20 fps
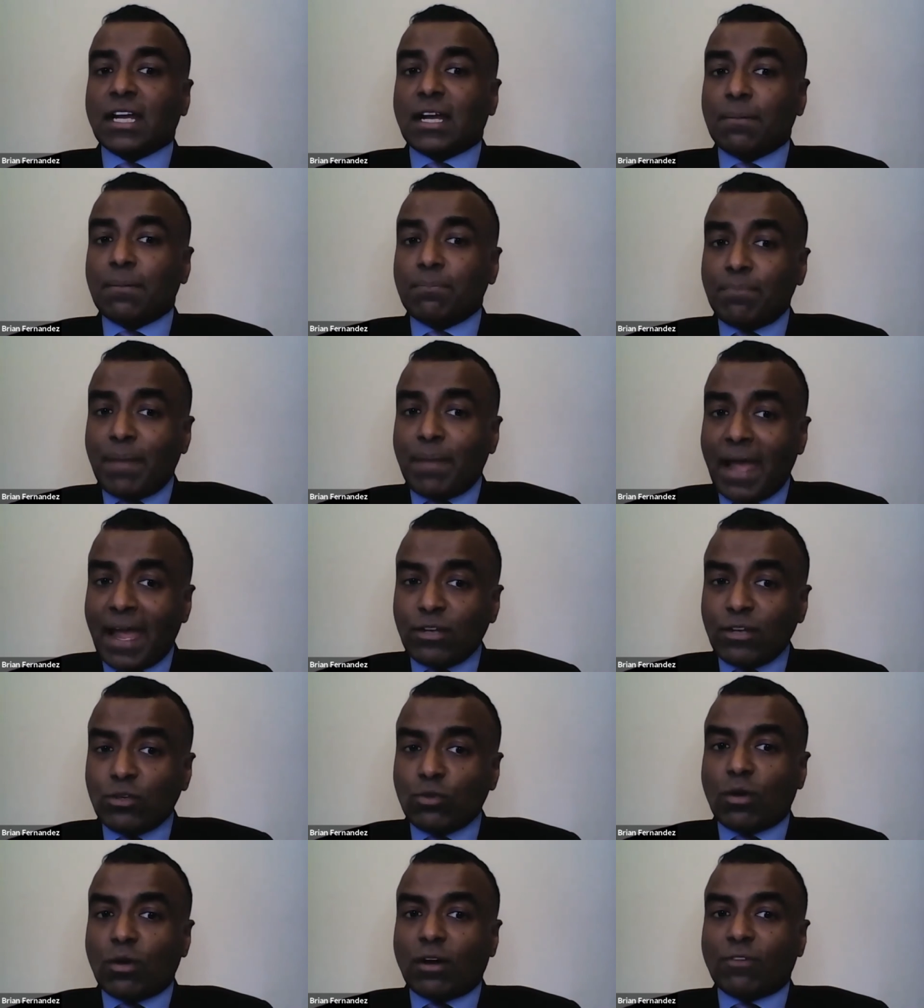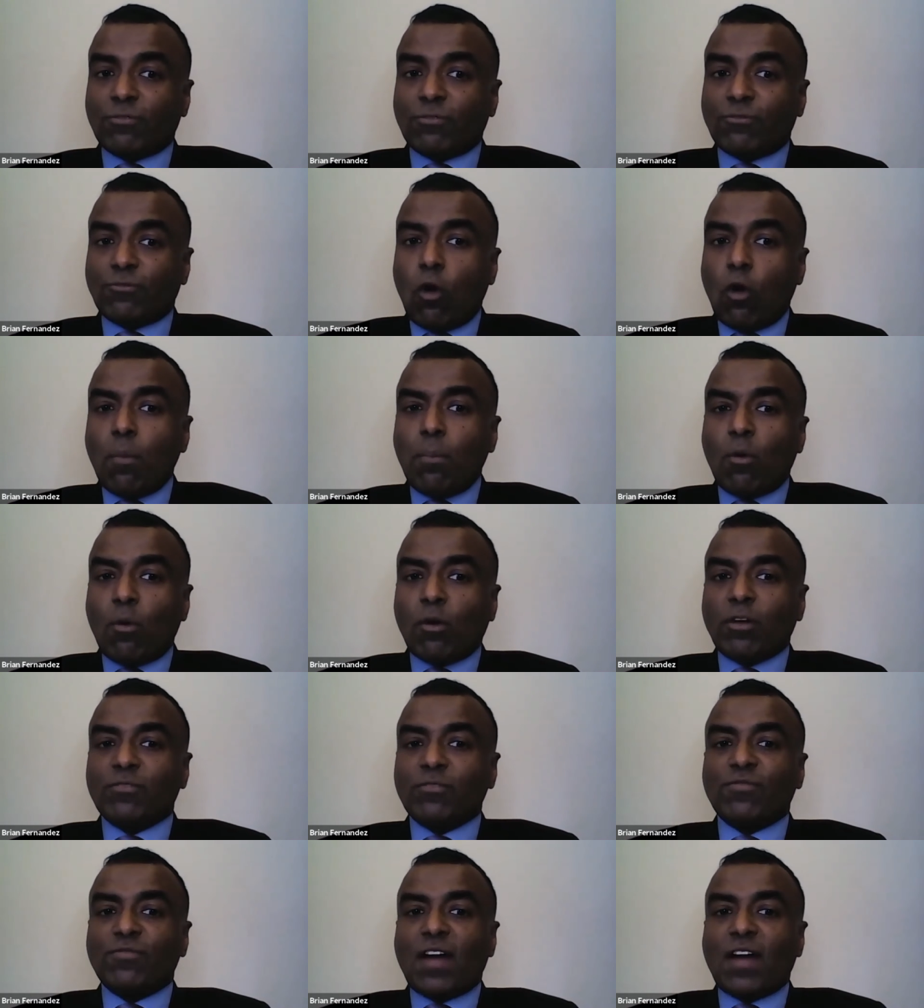compared to a
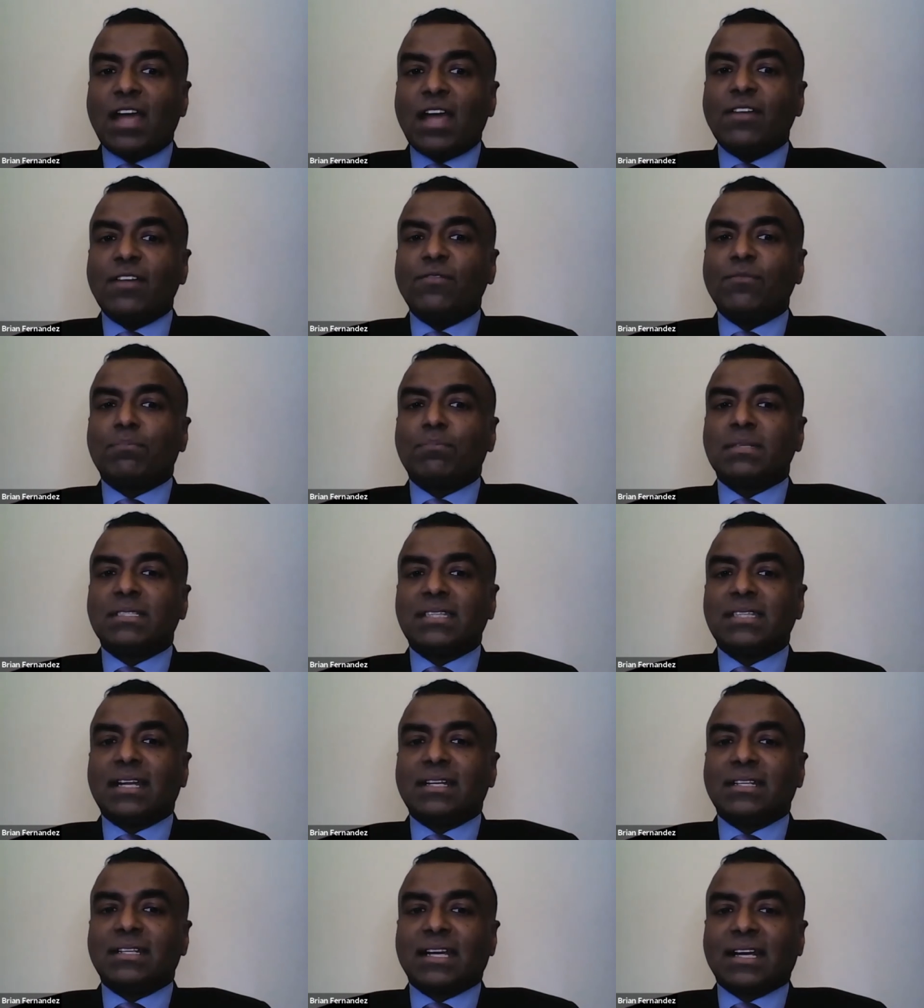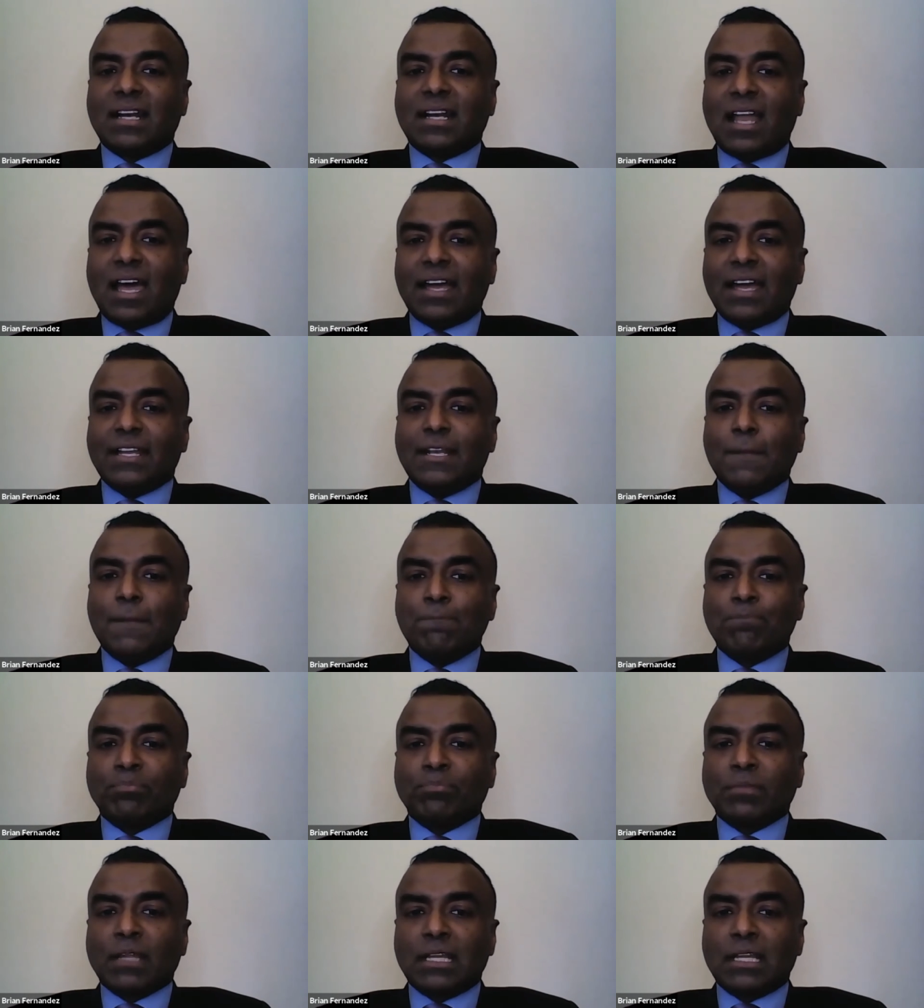4.5% decline